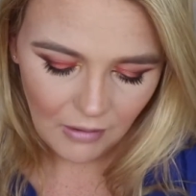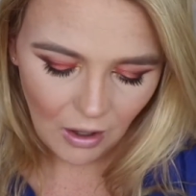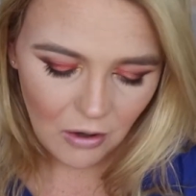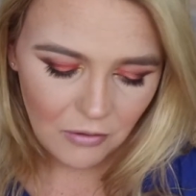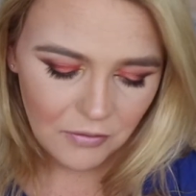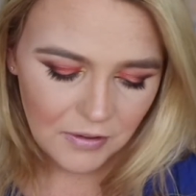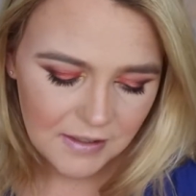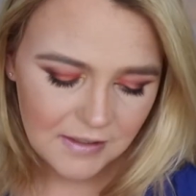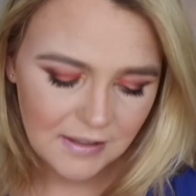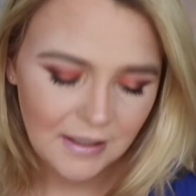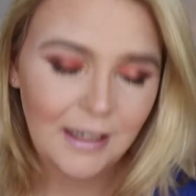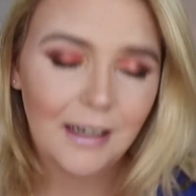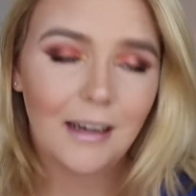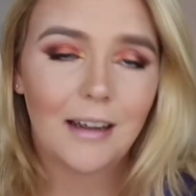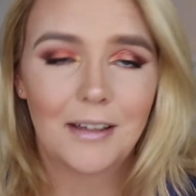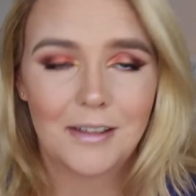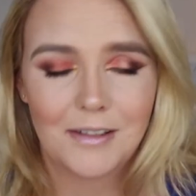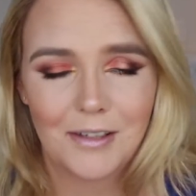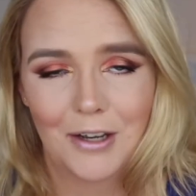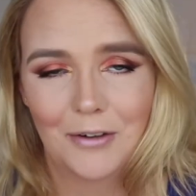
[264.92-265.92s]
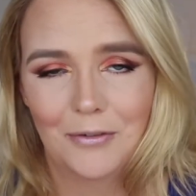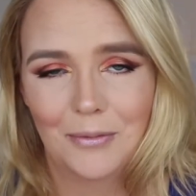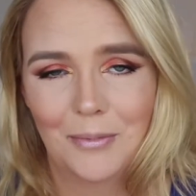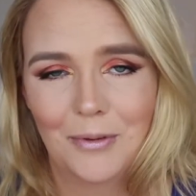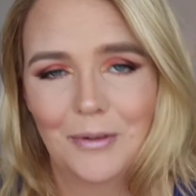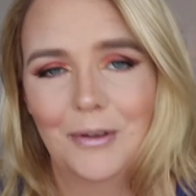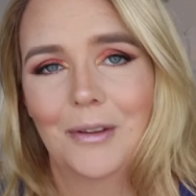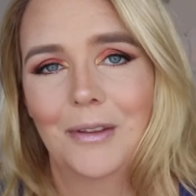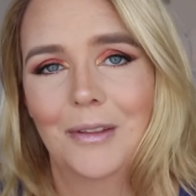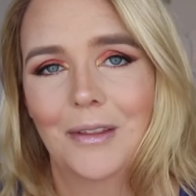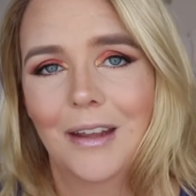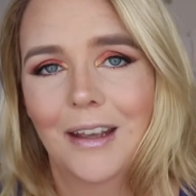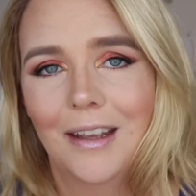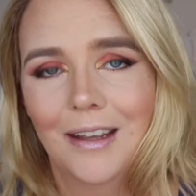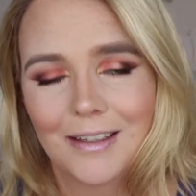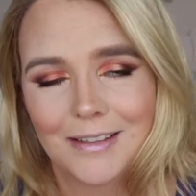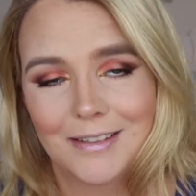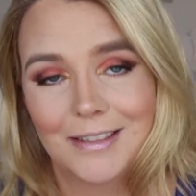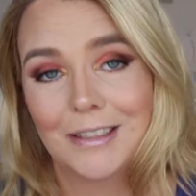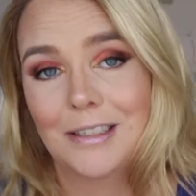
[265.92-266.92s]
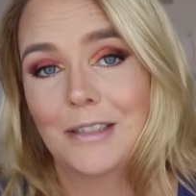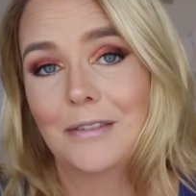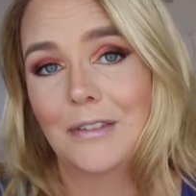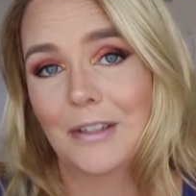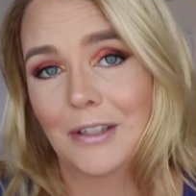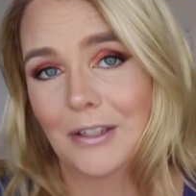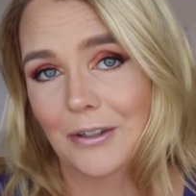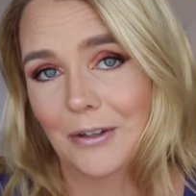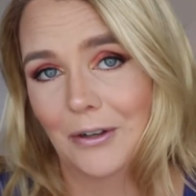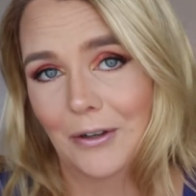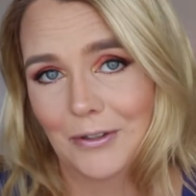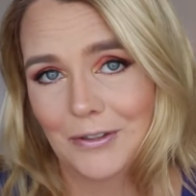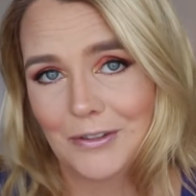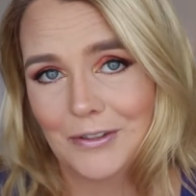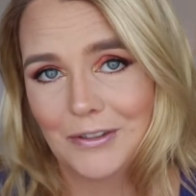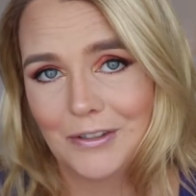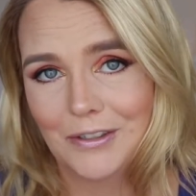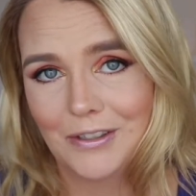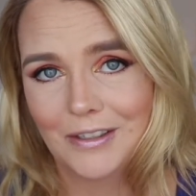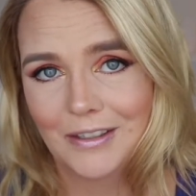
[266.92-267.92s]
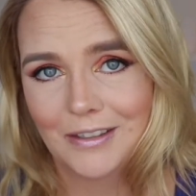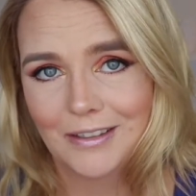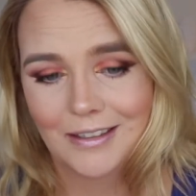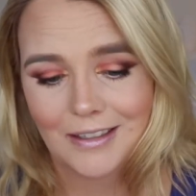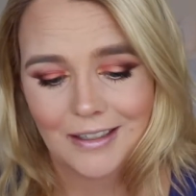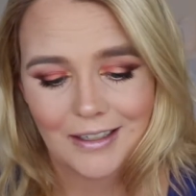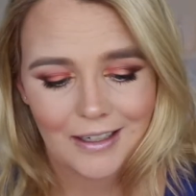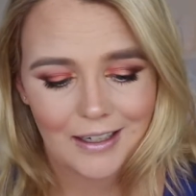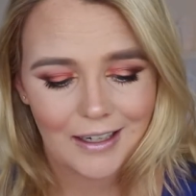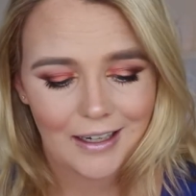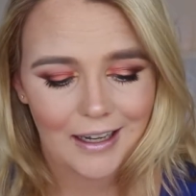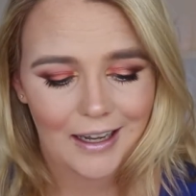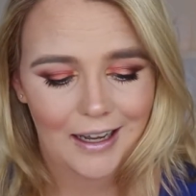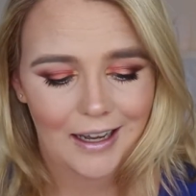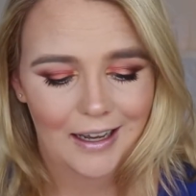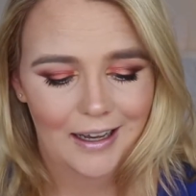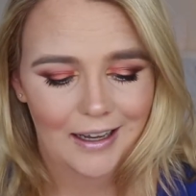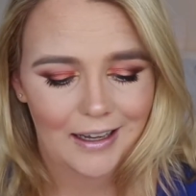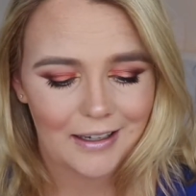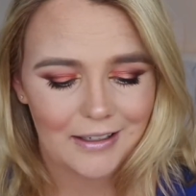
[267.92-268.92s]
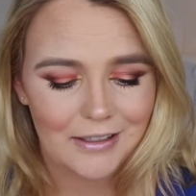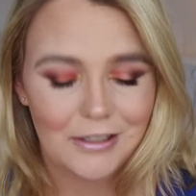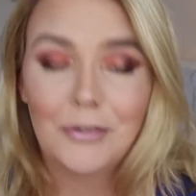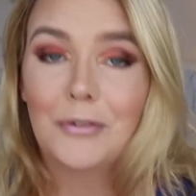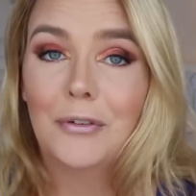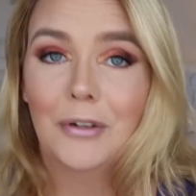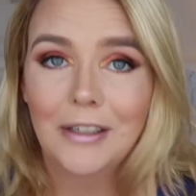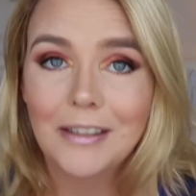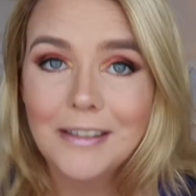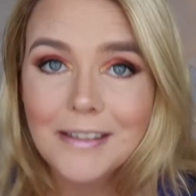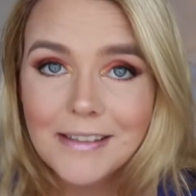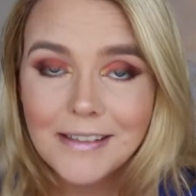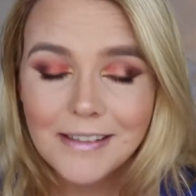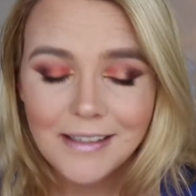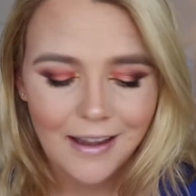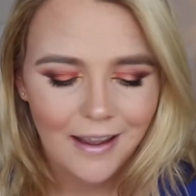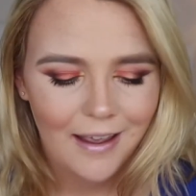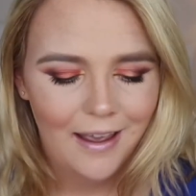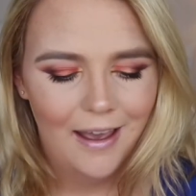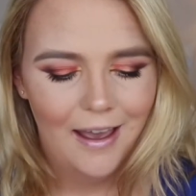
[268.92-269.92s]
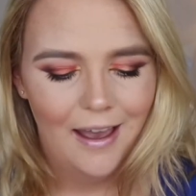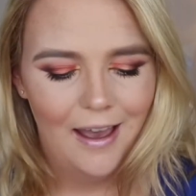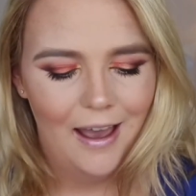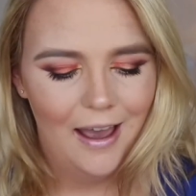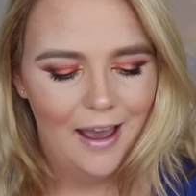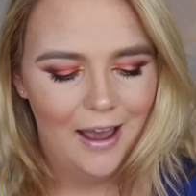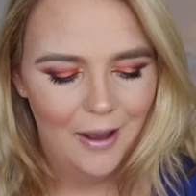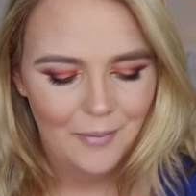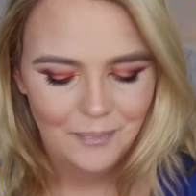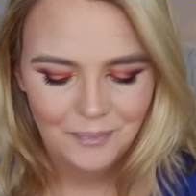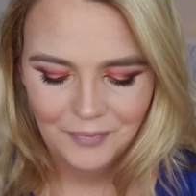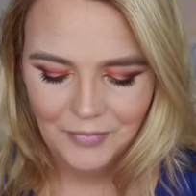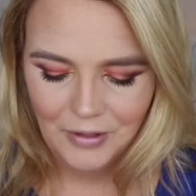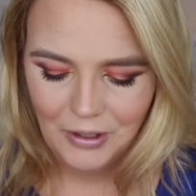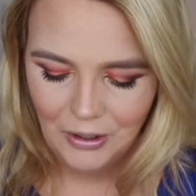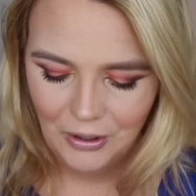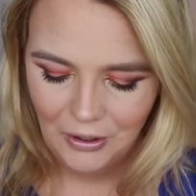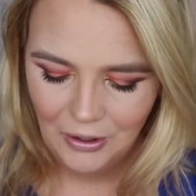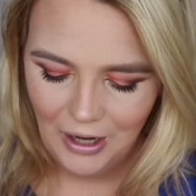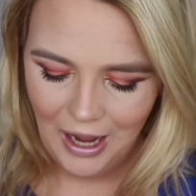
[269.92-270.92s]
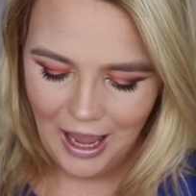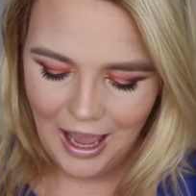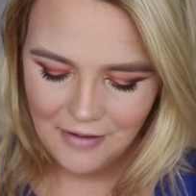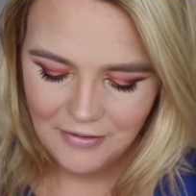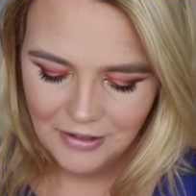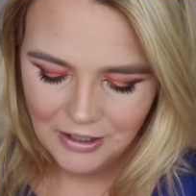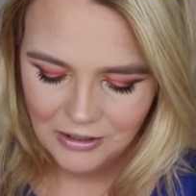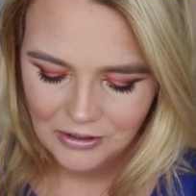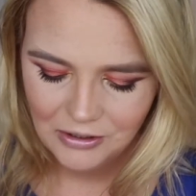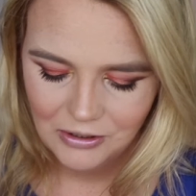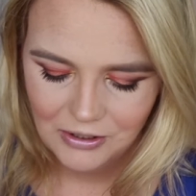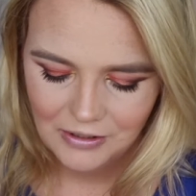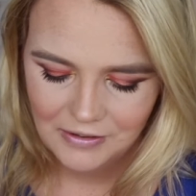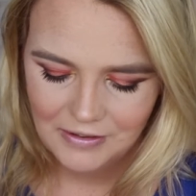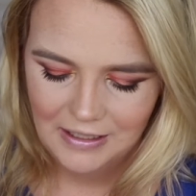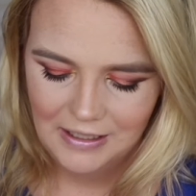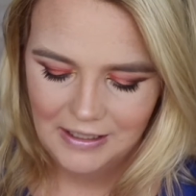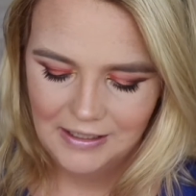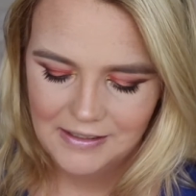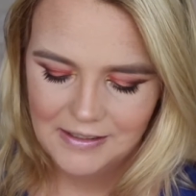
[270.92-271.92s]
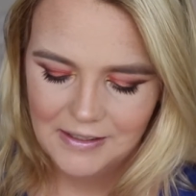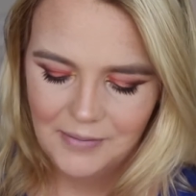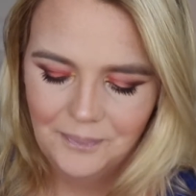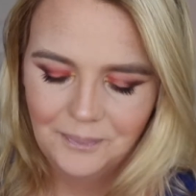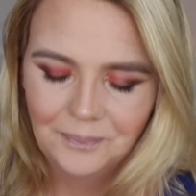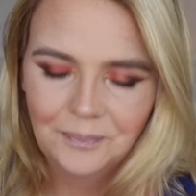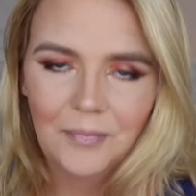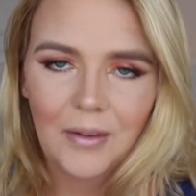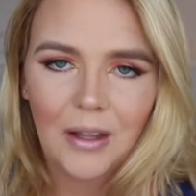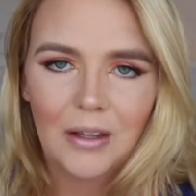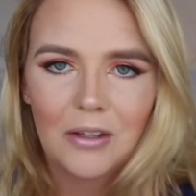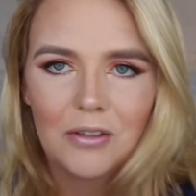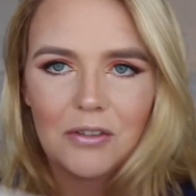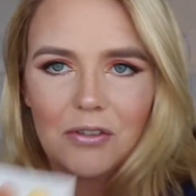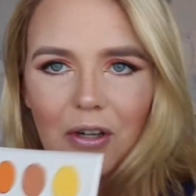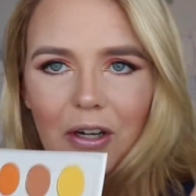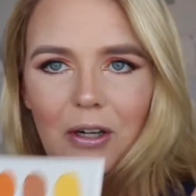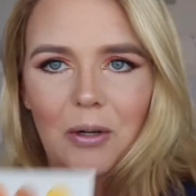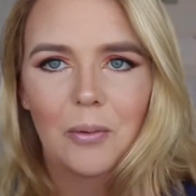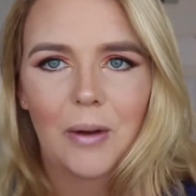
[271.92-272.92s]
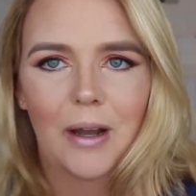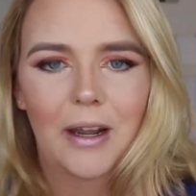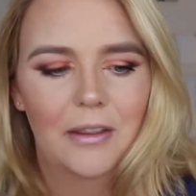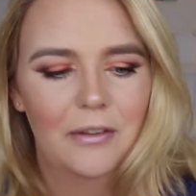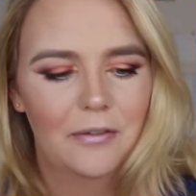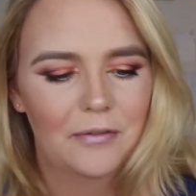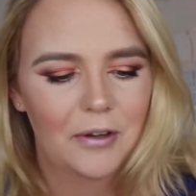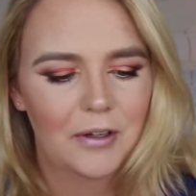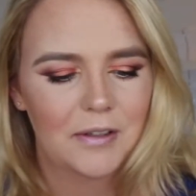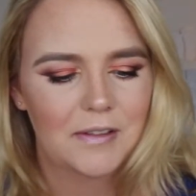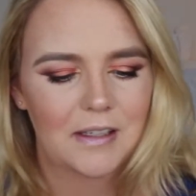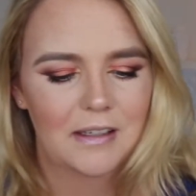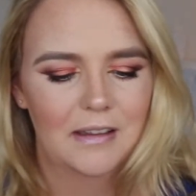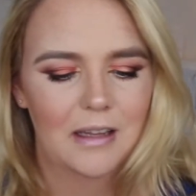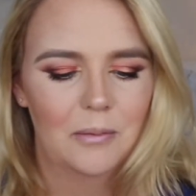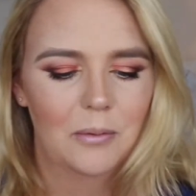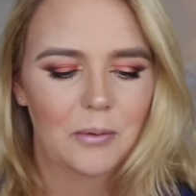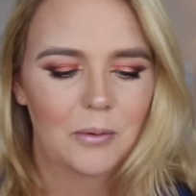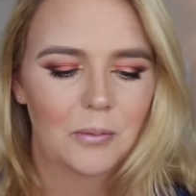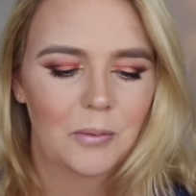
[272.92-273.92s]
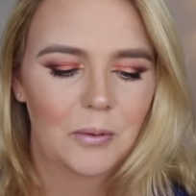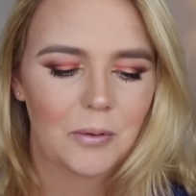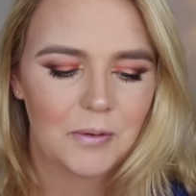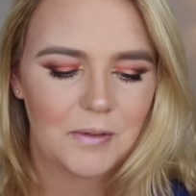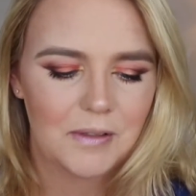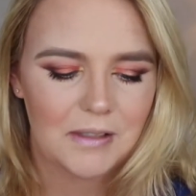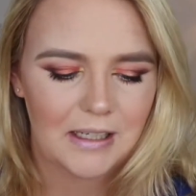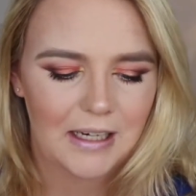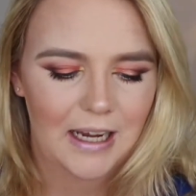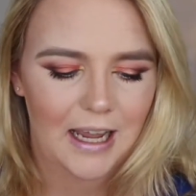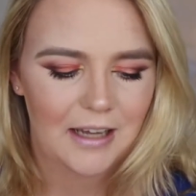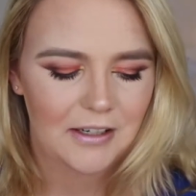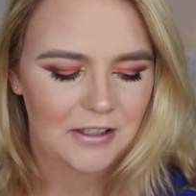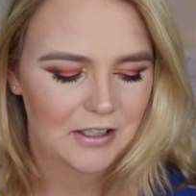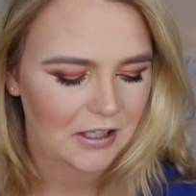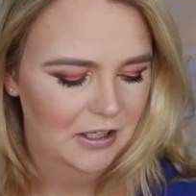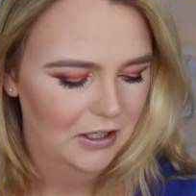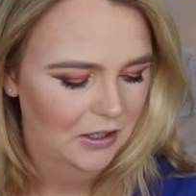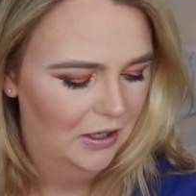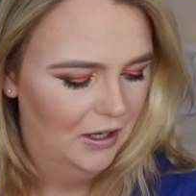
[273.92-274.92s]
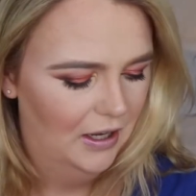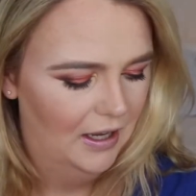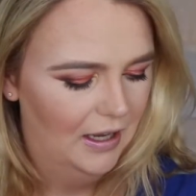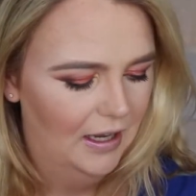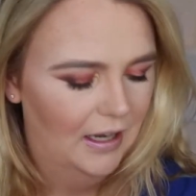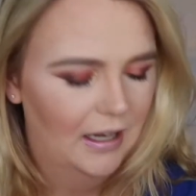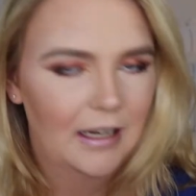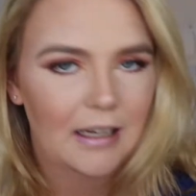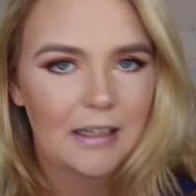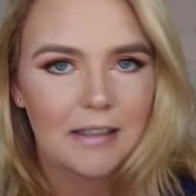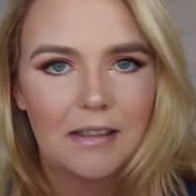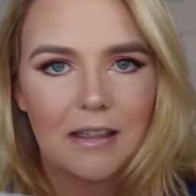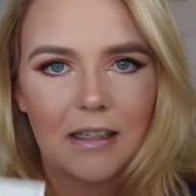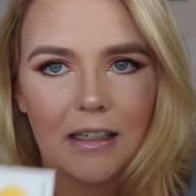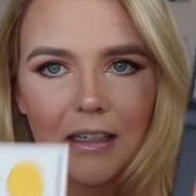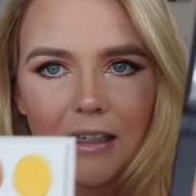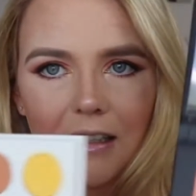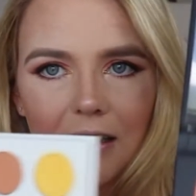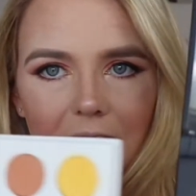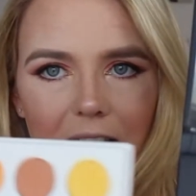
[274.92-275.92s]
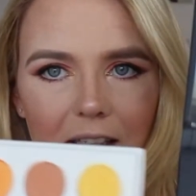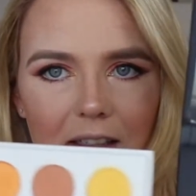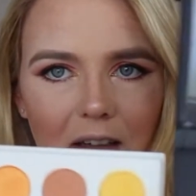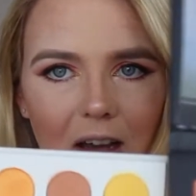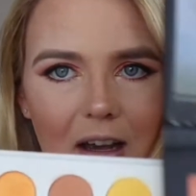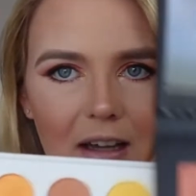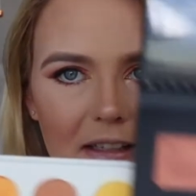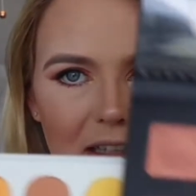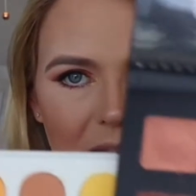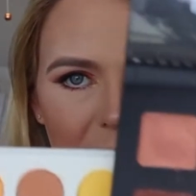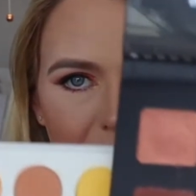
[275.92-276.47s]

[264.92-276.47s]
obviously, aside from the significant cost uh, difference, um, you know, having a look at these, straight away, the first thing that will, will stick out to you is the, the size of